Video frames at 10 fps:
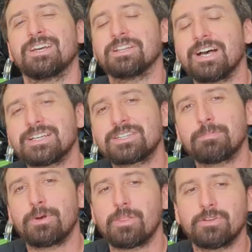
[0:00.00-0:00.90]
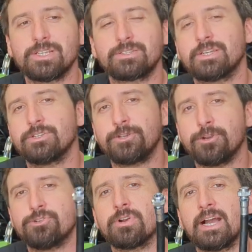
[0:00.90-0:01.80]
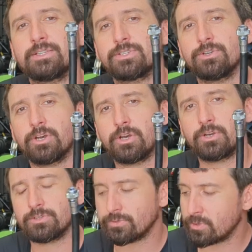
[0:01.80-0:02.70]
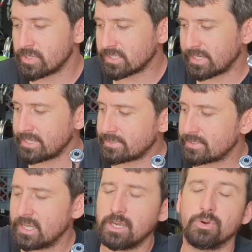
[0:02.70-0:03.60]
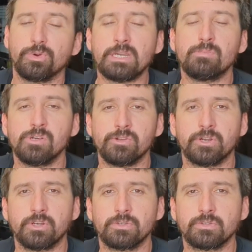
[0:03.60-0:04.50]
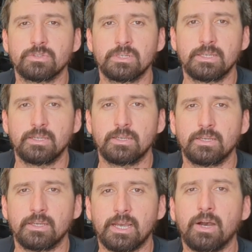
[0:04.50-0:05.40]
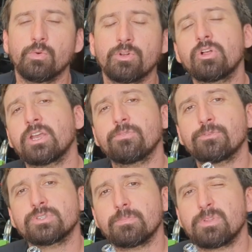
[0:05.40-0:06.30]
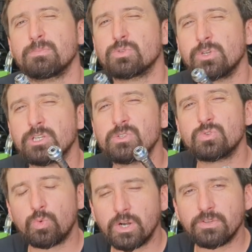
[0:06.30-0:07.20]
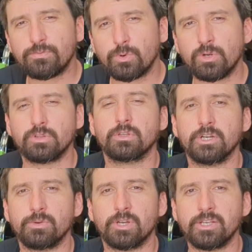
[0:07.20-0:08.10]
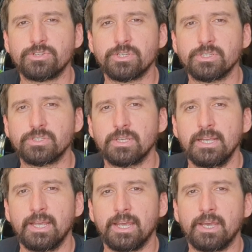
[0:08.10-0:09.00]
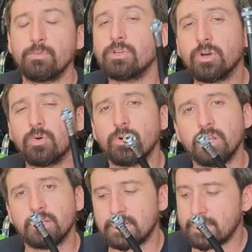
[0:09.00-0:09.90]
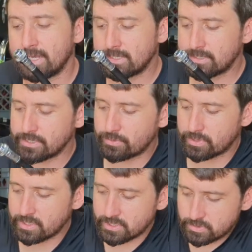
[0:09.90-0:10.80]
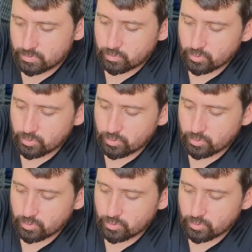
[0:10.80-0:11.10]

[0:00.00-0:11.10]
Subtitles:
And last up on the list is your Drysuit hose, or in this case, a rebreather hose. Now, we're looking for something between 24 and 31 inches, and we don't want a lot of excess with this.